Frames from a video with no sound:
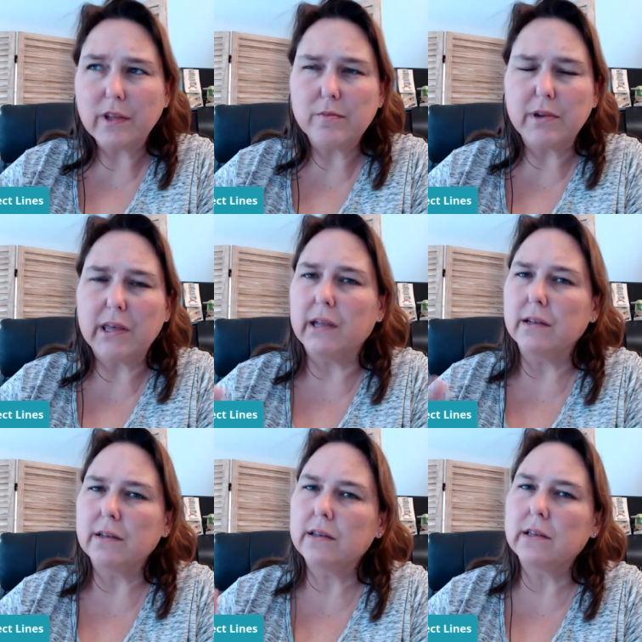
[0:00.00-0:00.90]
But again,
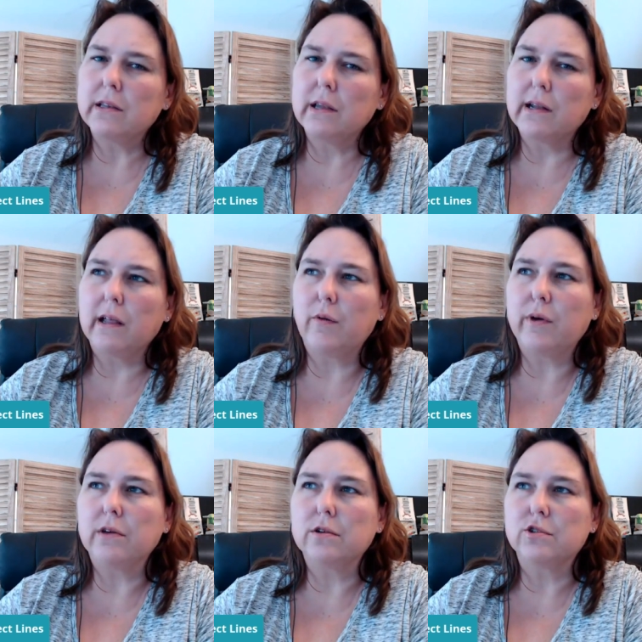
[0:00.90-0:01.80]
not a lot we
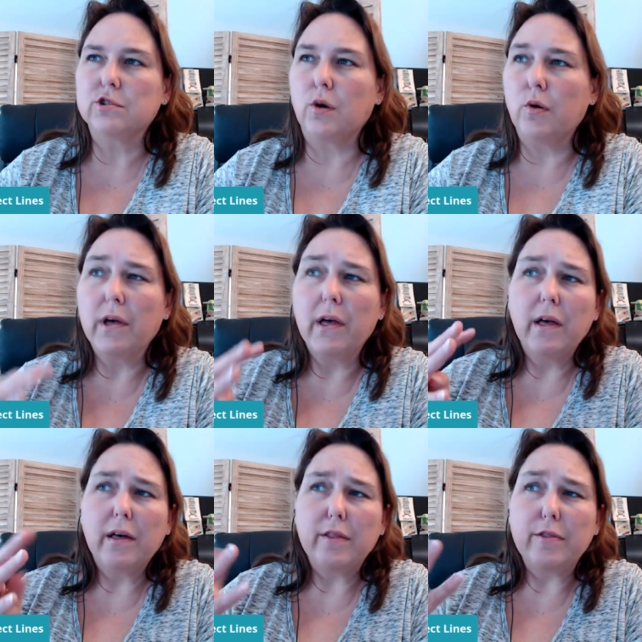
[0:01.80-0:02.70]
can control.
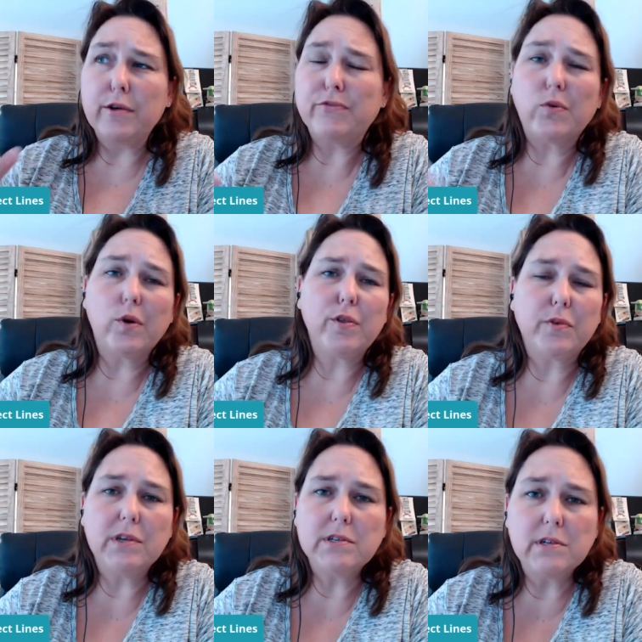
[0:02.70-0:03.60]
The fourth
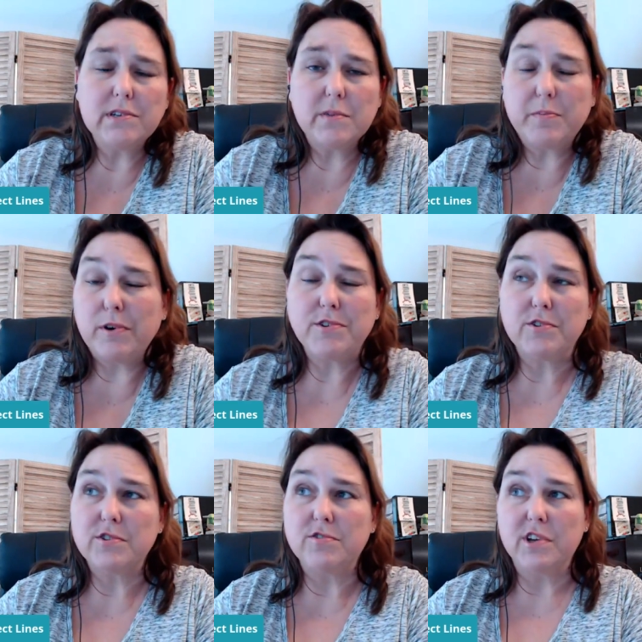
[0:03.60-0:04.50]
reason is the
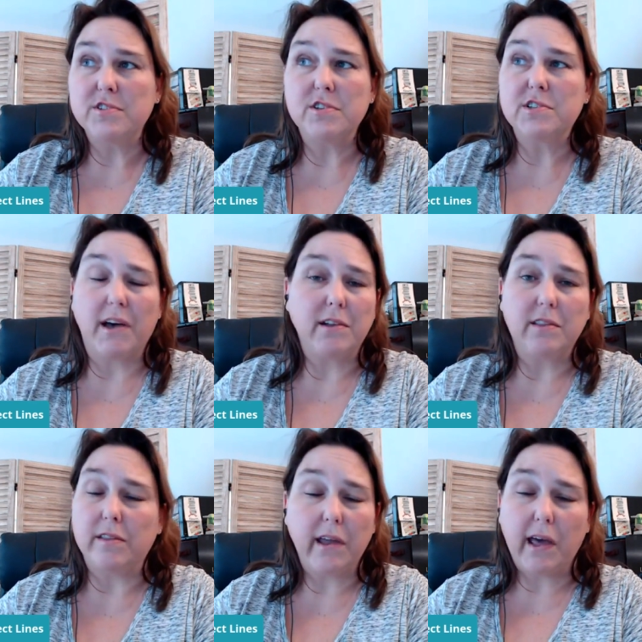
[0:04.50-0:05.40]
person just decided
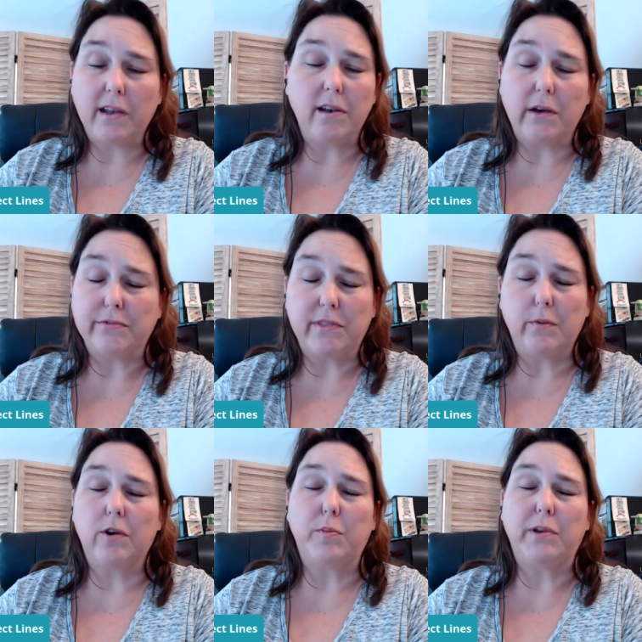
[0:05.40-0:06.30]
that they'd had enough. They
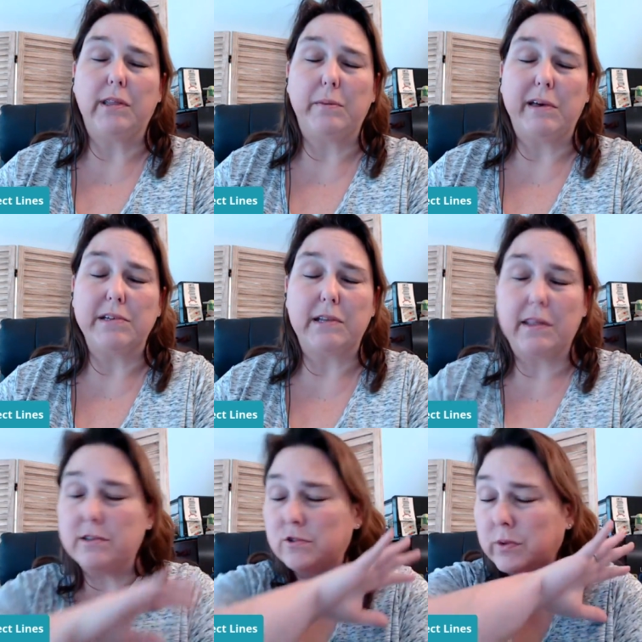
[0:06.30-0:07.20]
weren't opening emails today.
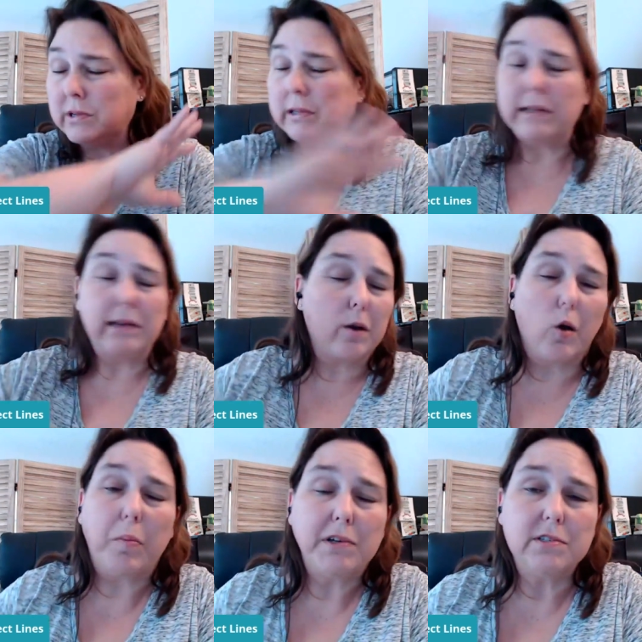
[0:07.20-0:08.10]
They just went and deleted a
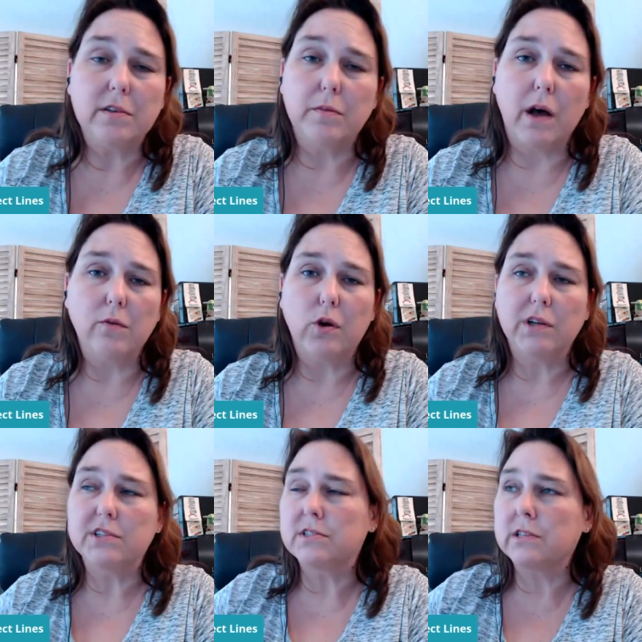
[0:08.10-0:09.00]
whole bunch of them all at
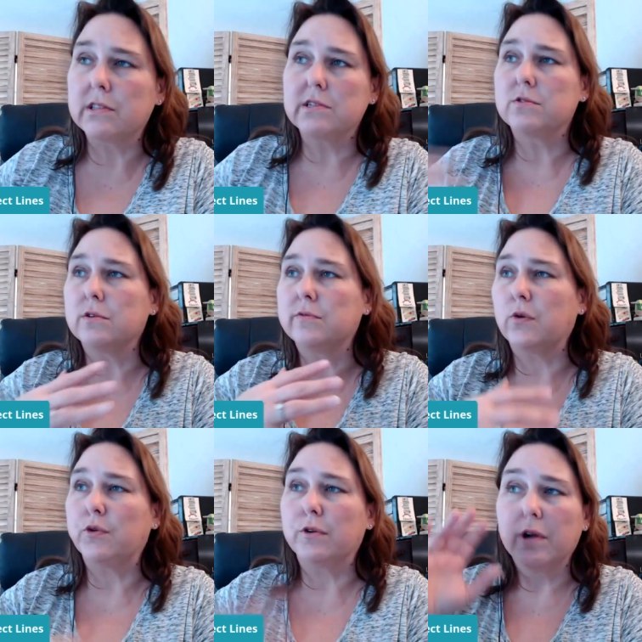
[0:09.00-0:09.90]
once, sent things to a
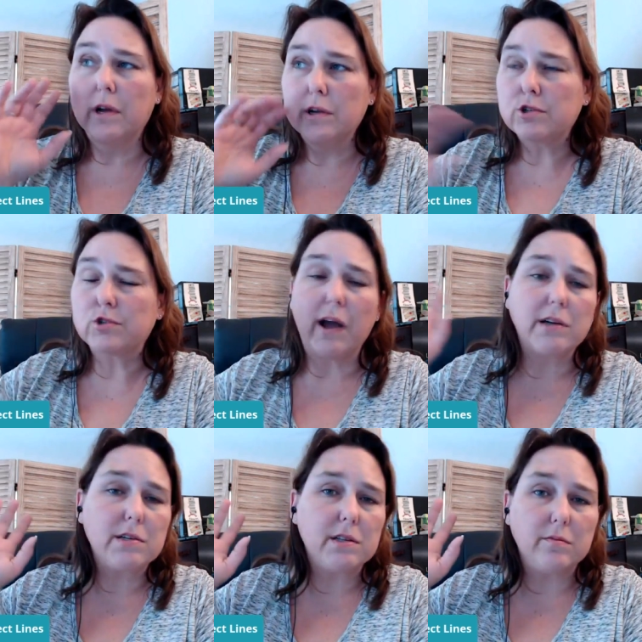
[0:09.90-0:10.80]
folder,
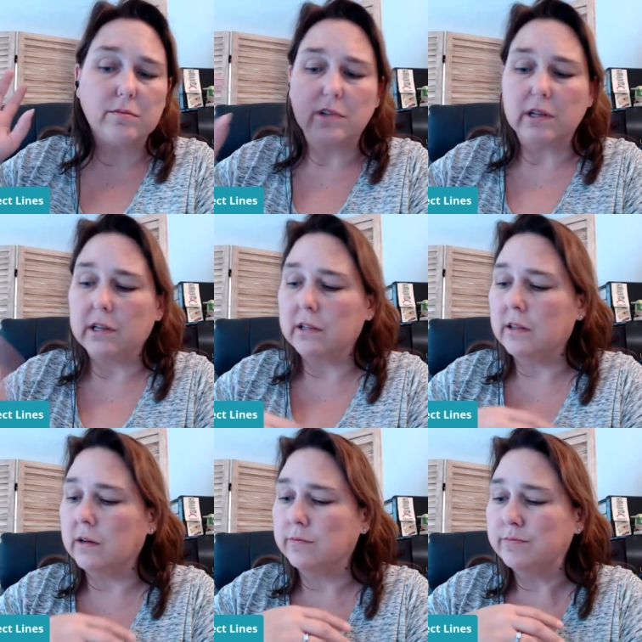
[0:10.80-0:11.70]
trashed them, deleted
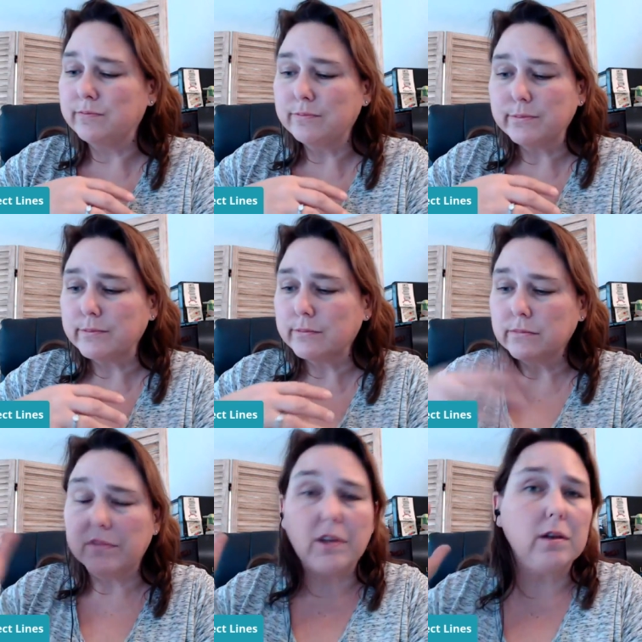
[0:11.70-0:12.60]
them,
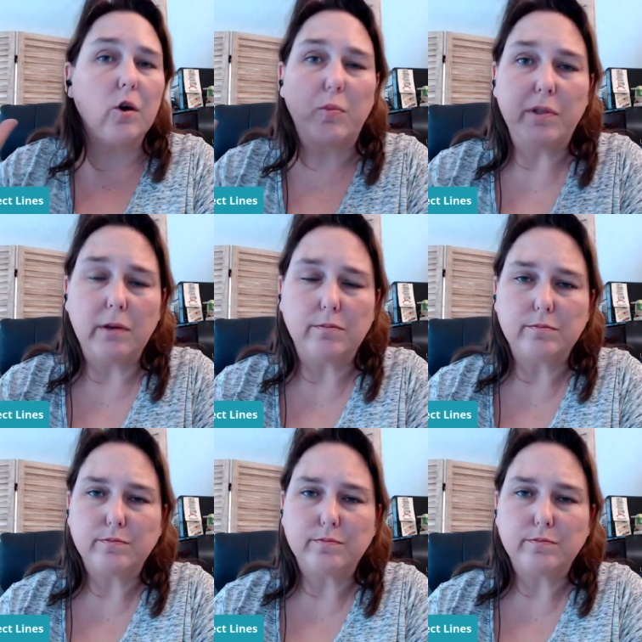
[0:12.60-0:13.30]
didn't open them.